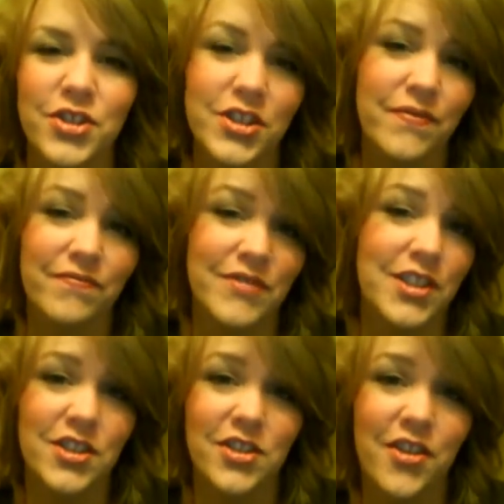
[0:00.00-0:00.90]
She's
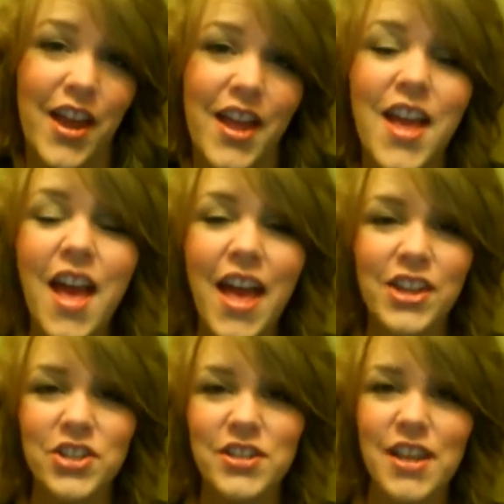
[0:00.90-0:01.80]
just great.
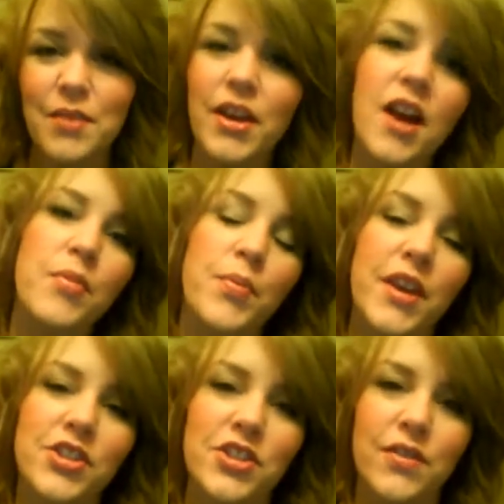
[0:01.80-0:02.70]
And she sent me a couple
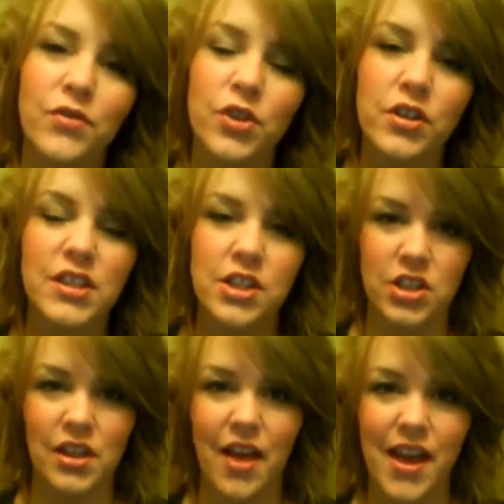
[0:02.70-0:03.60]
pictures of looks that
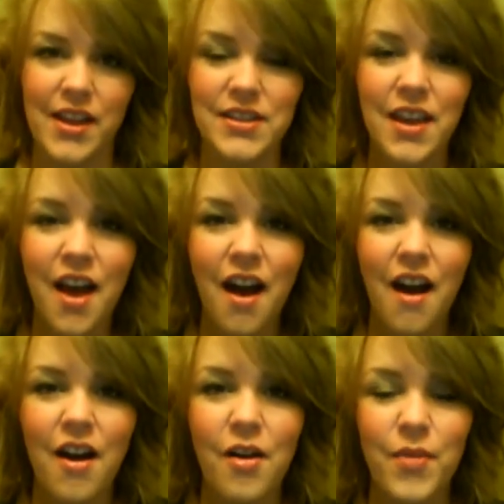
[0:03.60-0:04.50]
she liked.
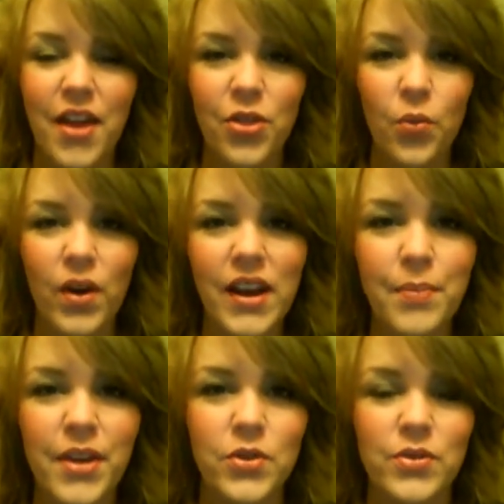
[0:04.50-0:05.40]
And the one
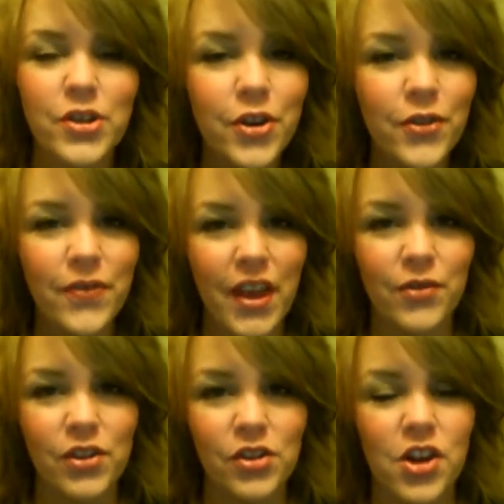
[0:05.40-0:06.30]
I picked was her
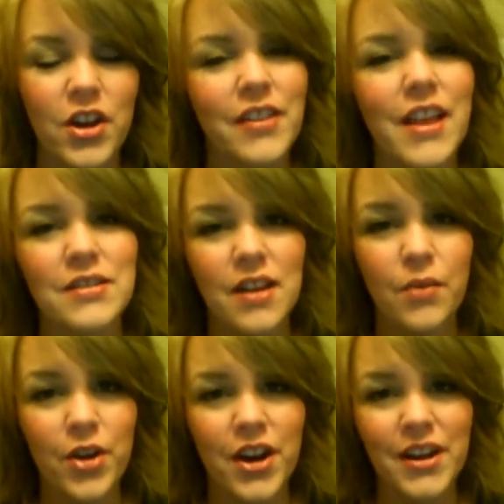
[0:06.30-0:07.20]
favorite look, and that's
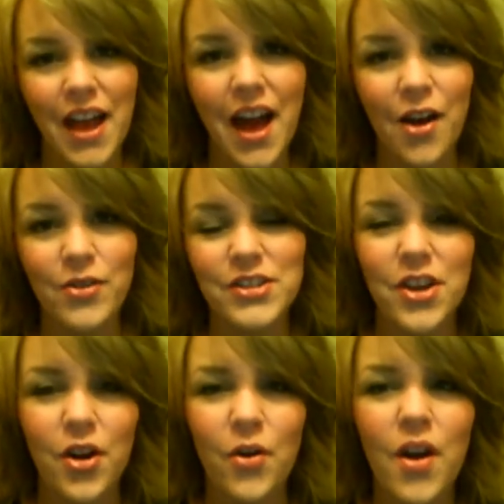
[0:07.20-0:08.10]
what I'm wearing now.
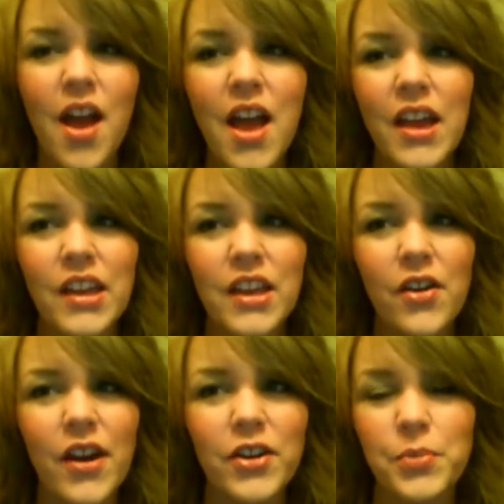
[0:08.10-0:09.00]
So, you
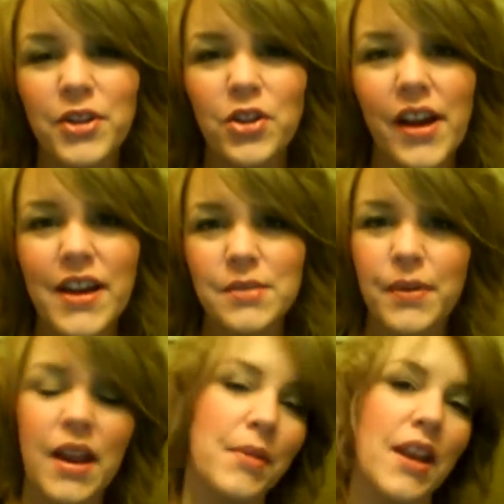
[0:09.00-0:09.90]
know, I don't know about you guys,
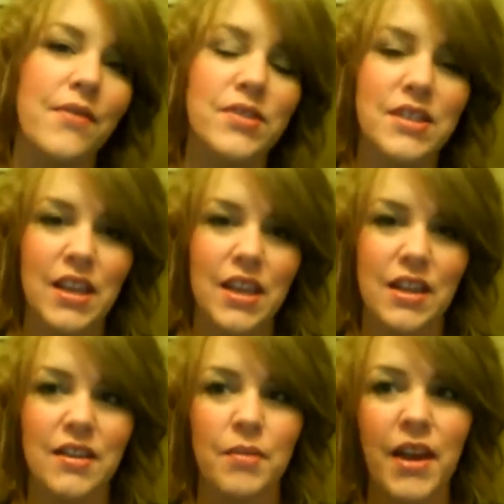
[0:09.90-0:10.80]
but I mean, I've
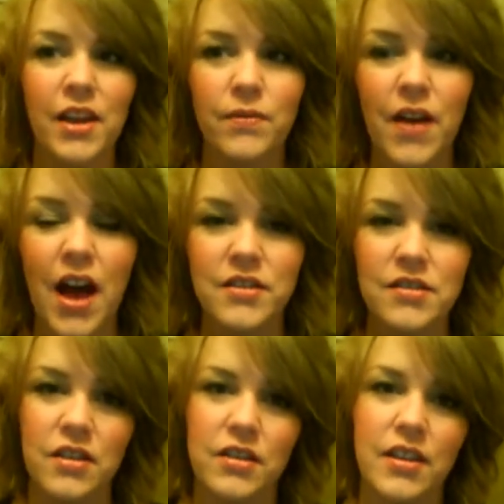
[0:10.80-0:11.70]
seen the Megan Fox
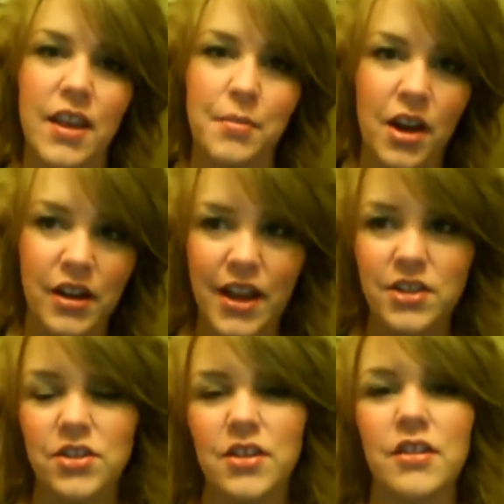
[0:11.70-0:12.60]
look, the Kim
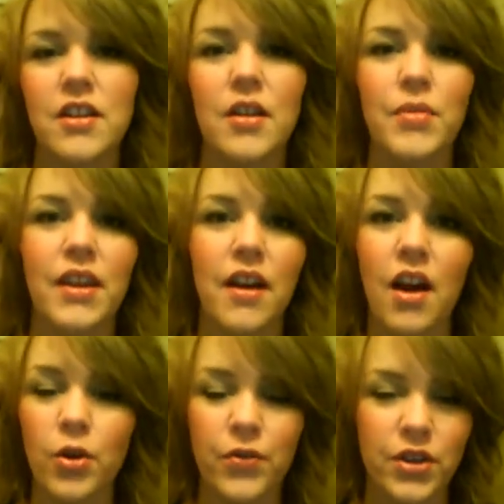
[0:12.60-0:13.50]
Kardashian look, I mean,
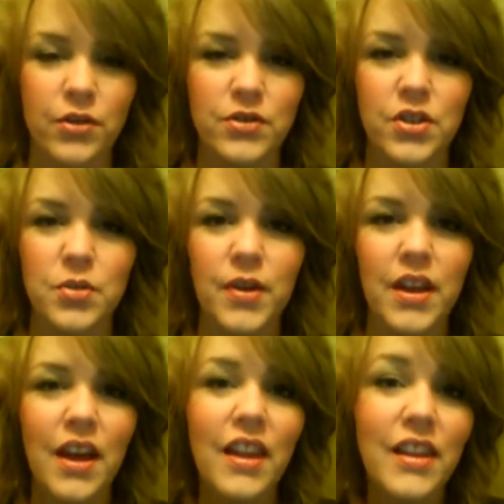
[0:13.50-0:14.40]
all over YouTube.
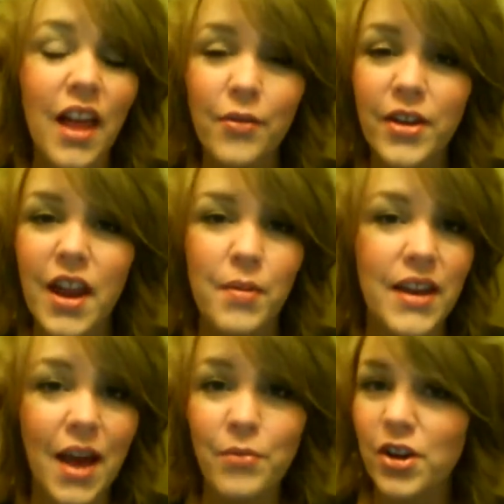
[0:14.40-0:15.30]
Love it. I
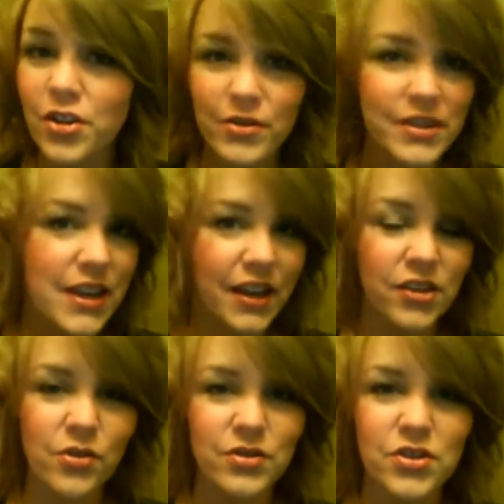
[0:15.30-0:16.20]
mean, I'm one of those
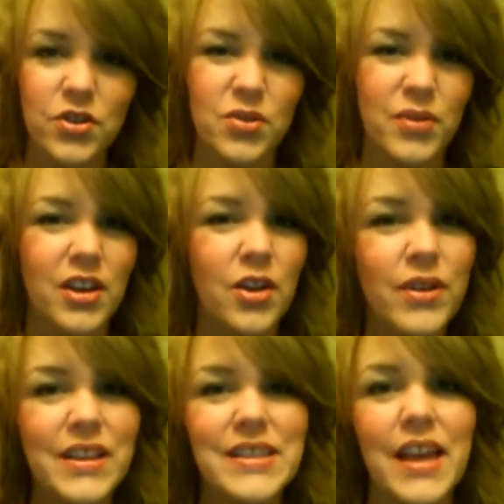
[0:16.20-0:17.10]
taking notes too. You know
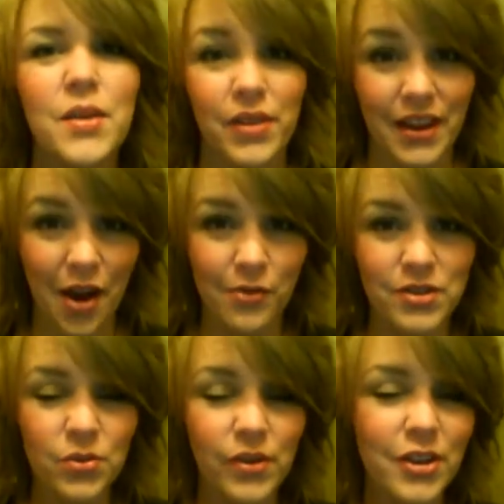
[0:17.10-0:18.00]
what? It's kind of played up.
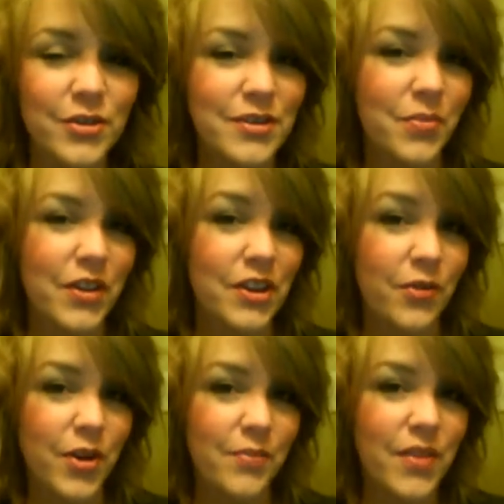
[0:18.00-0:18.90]
So we're going to do something
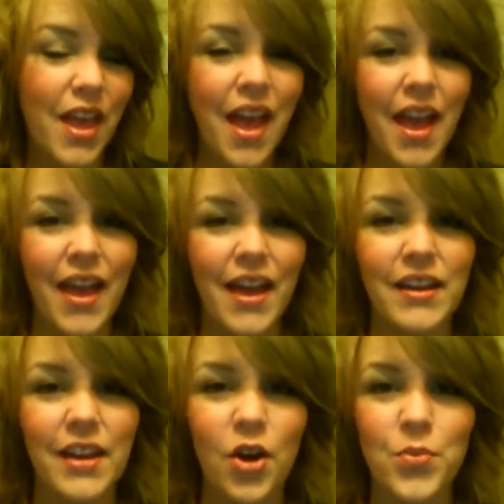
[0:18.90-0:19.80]
different,
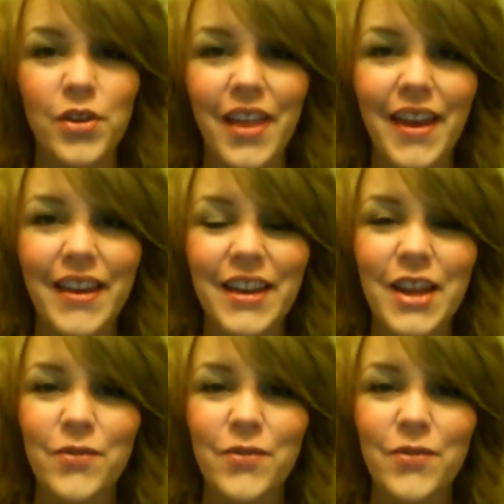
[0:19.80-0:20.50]
and I hope you like it.